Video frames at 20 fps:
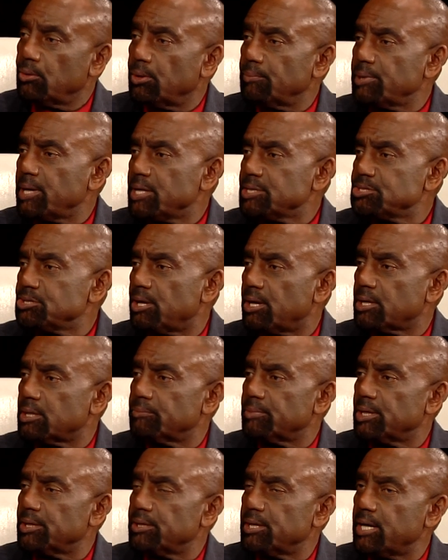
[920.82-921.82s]
Well, I'm not talking
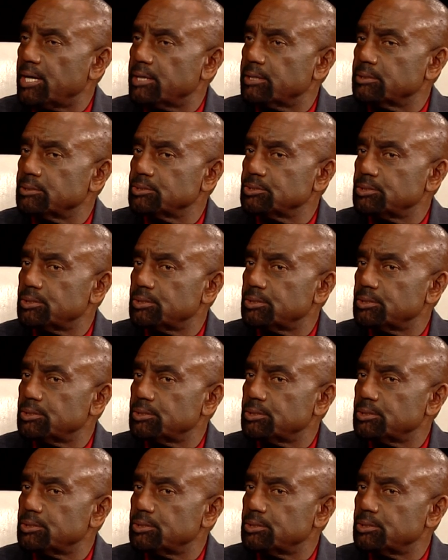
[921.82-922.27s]
about that.